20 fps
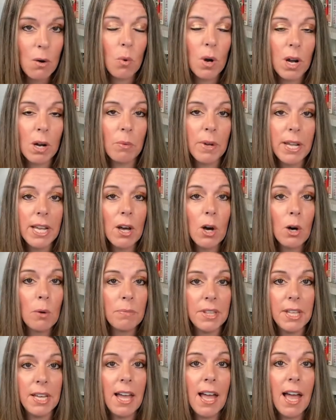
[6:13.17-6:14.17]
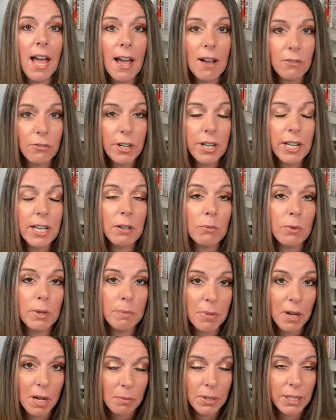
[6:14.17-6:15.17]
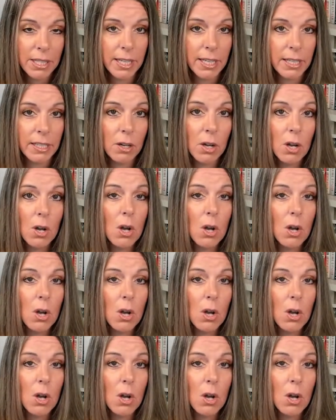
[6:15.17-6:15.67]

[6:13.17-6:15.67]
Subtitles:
where we hope that every Republican